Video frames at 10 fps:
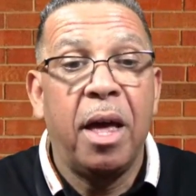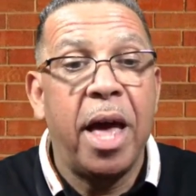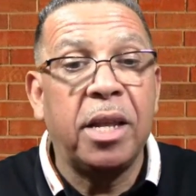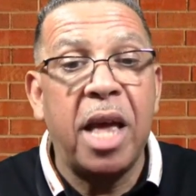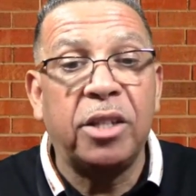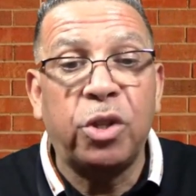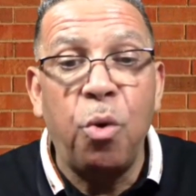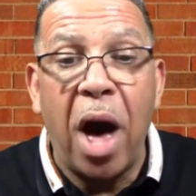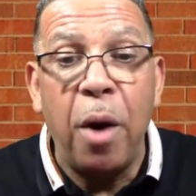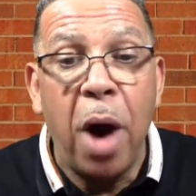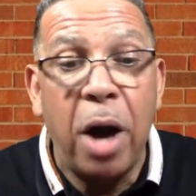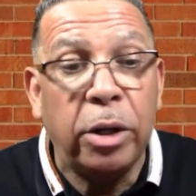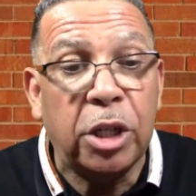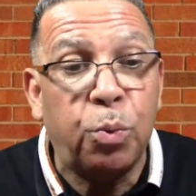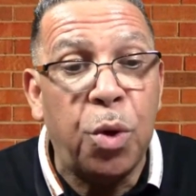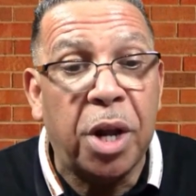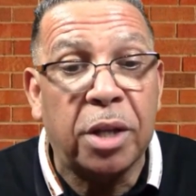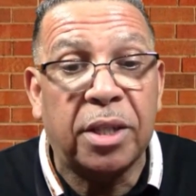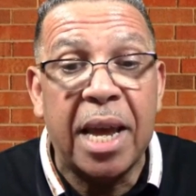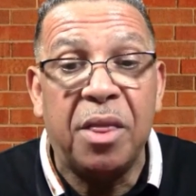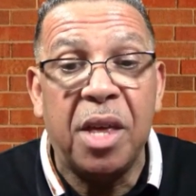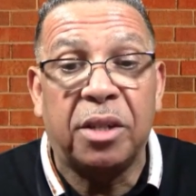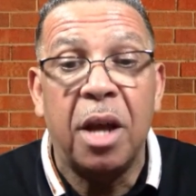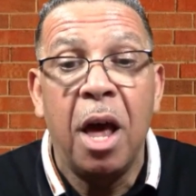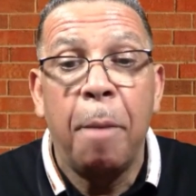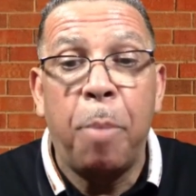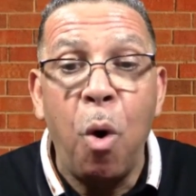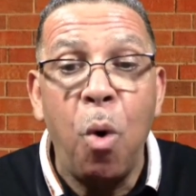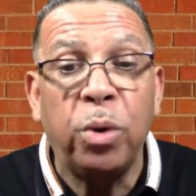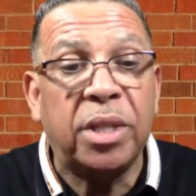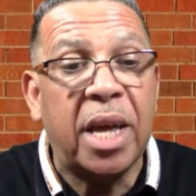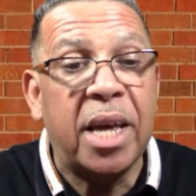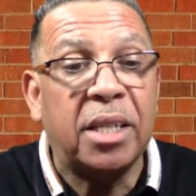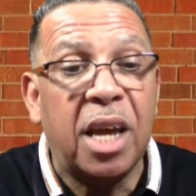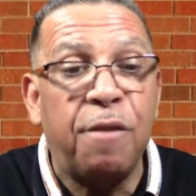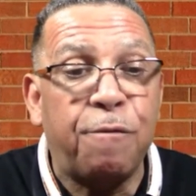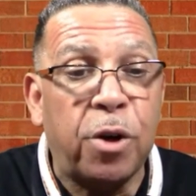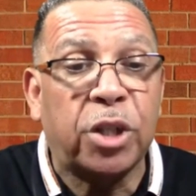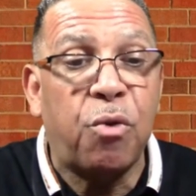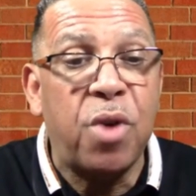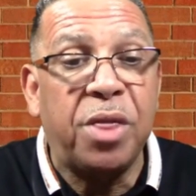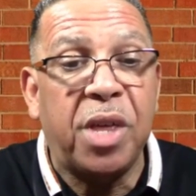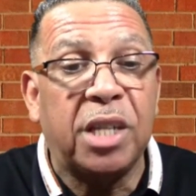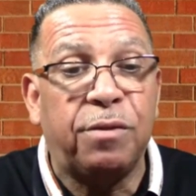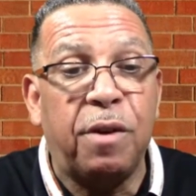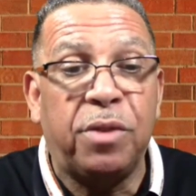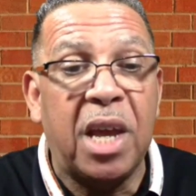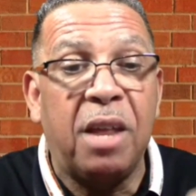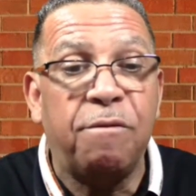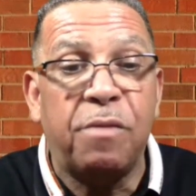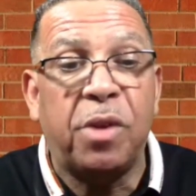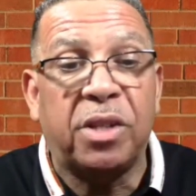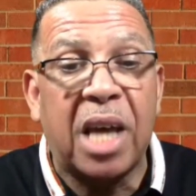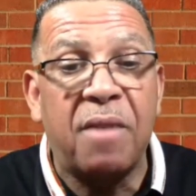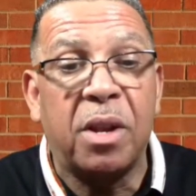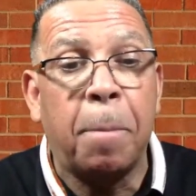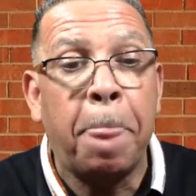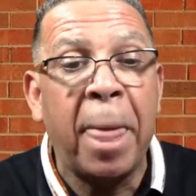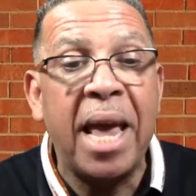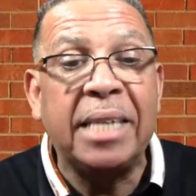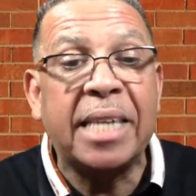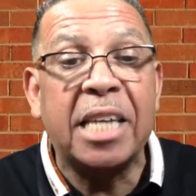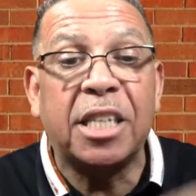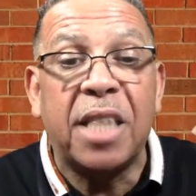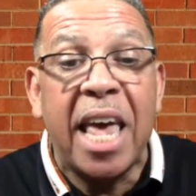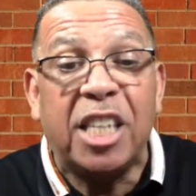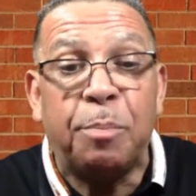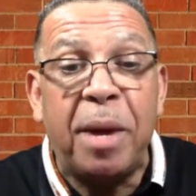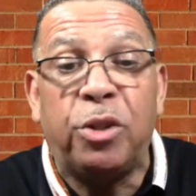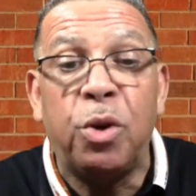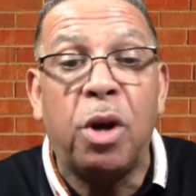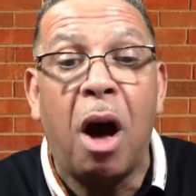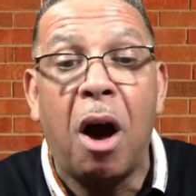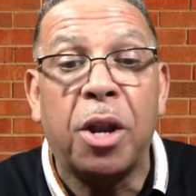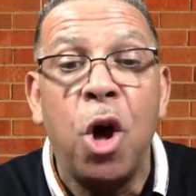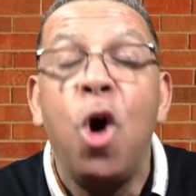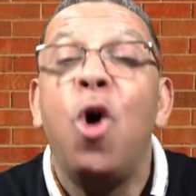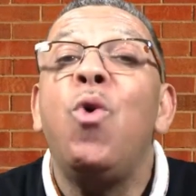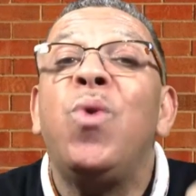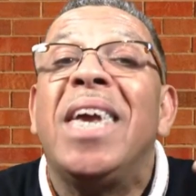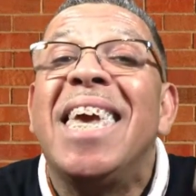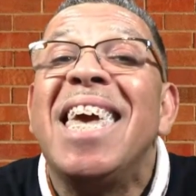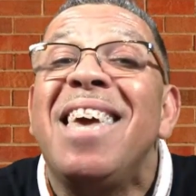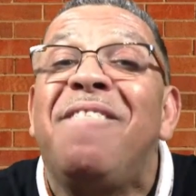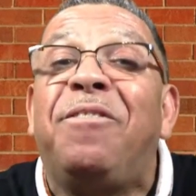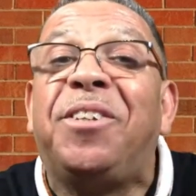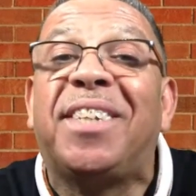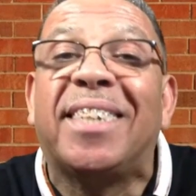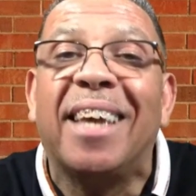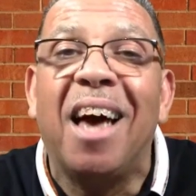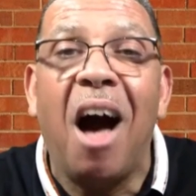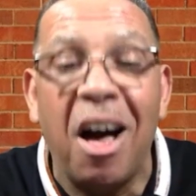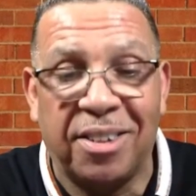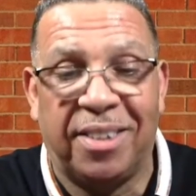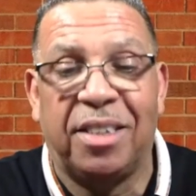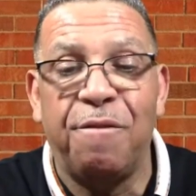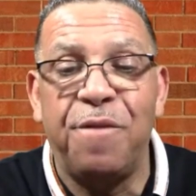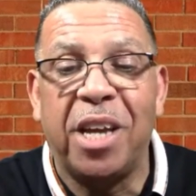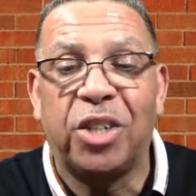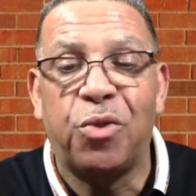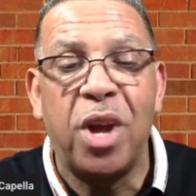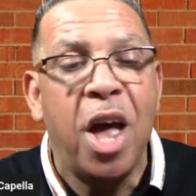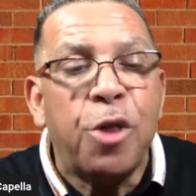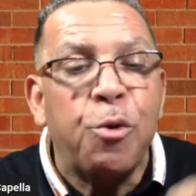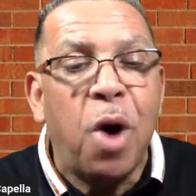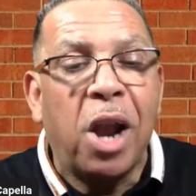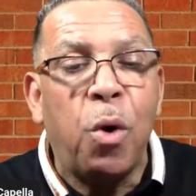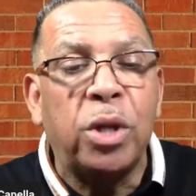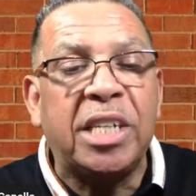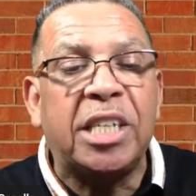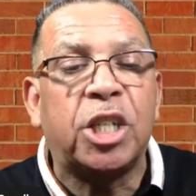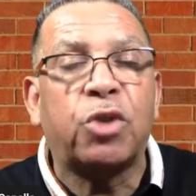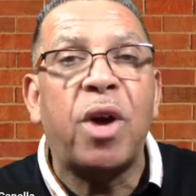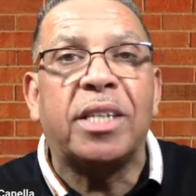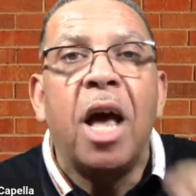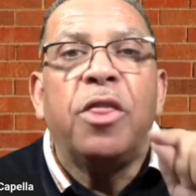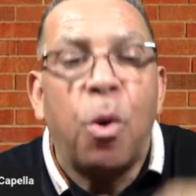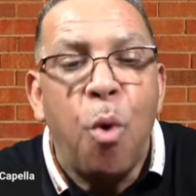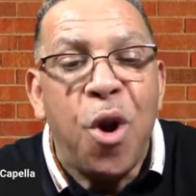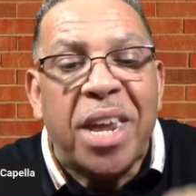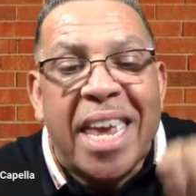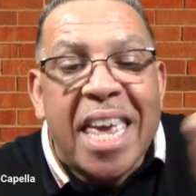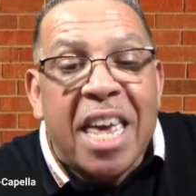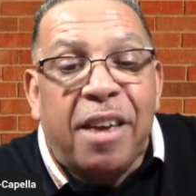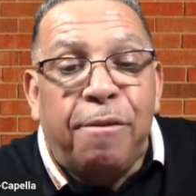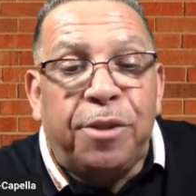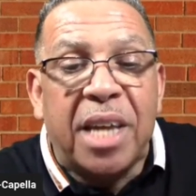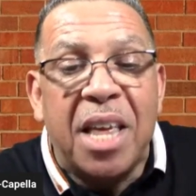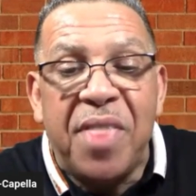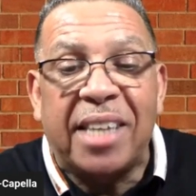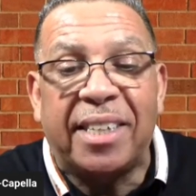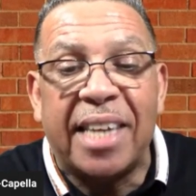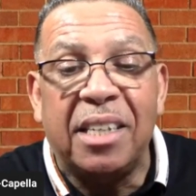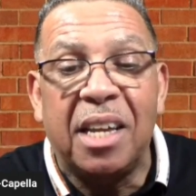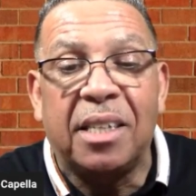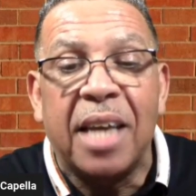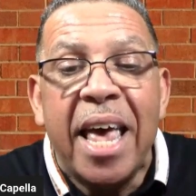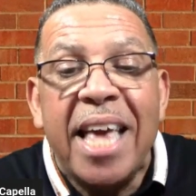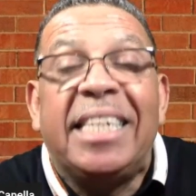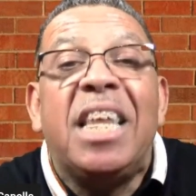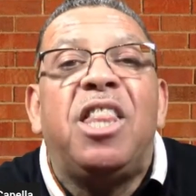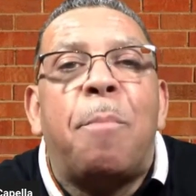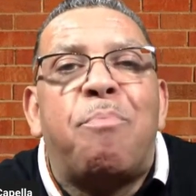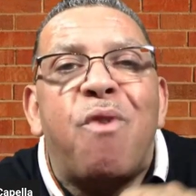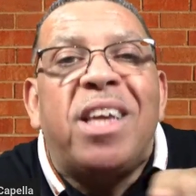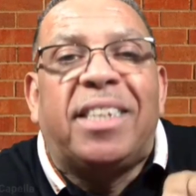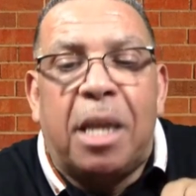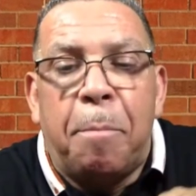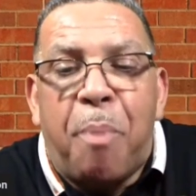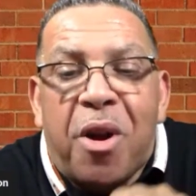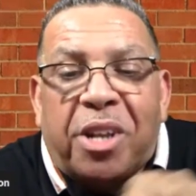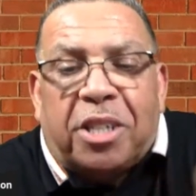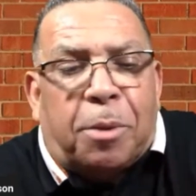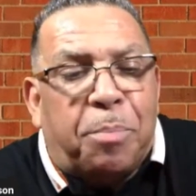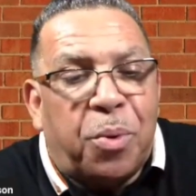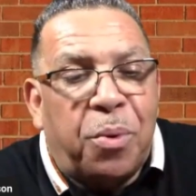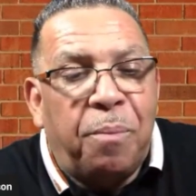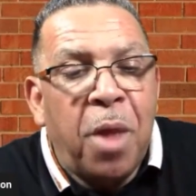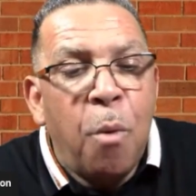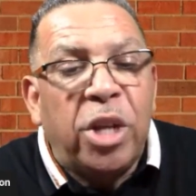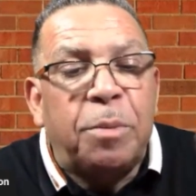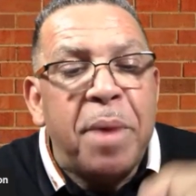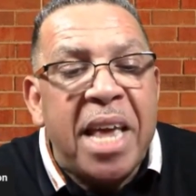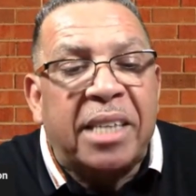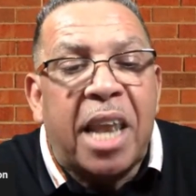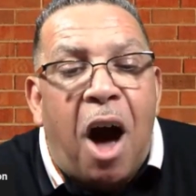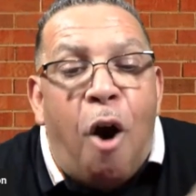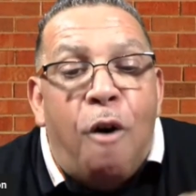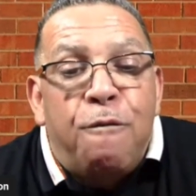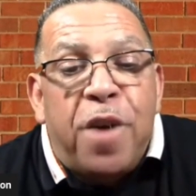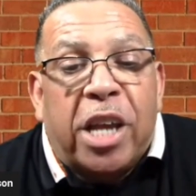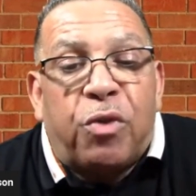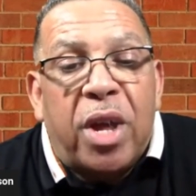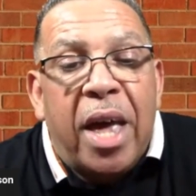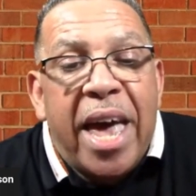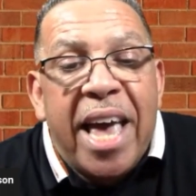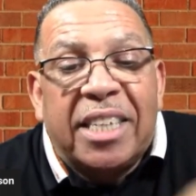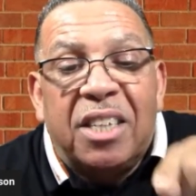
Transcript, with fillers: And, and so I, I just want to say this. Paul says in First Corinthians 15, 57, he says, Thanks be to God who gives us the victory through our Lord Jesus Christ. The word gives in that sentence is in the present participle, which means that our victory is